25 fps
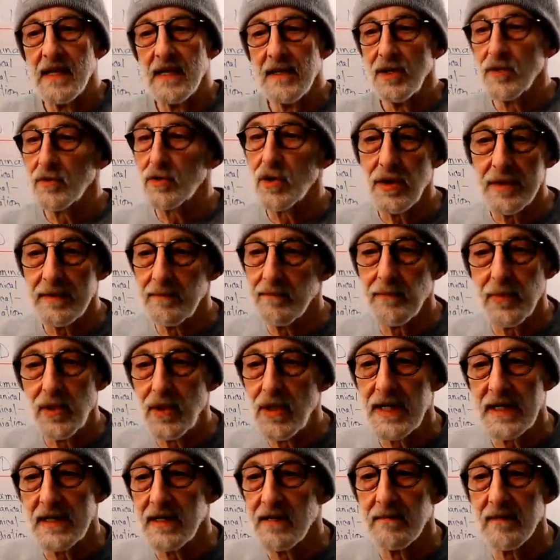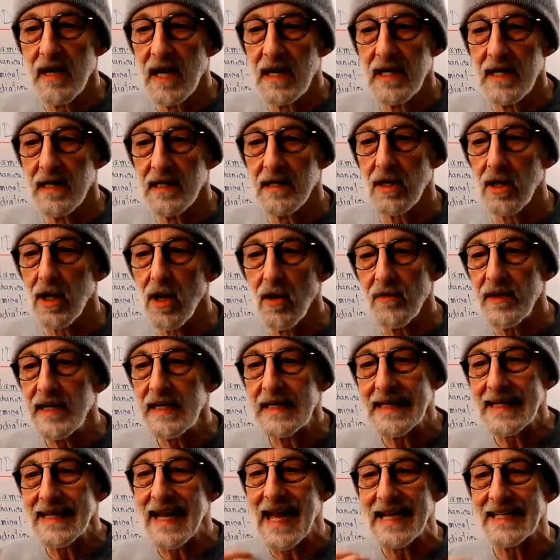You couldn't put
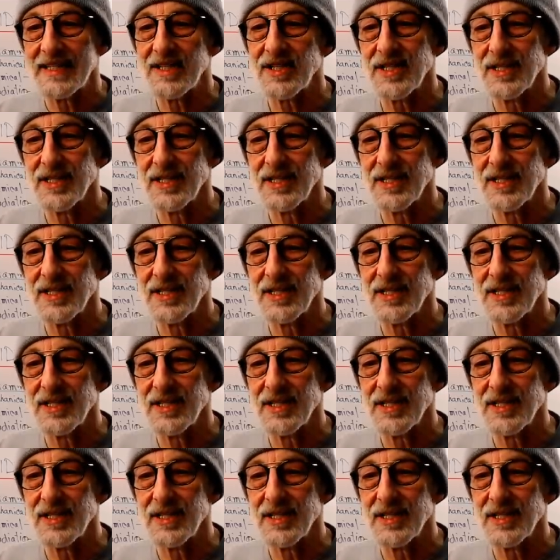clothing that had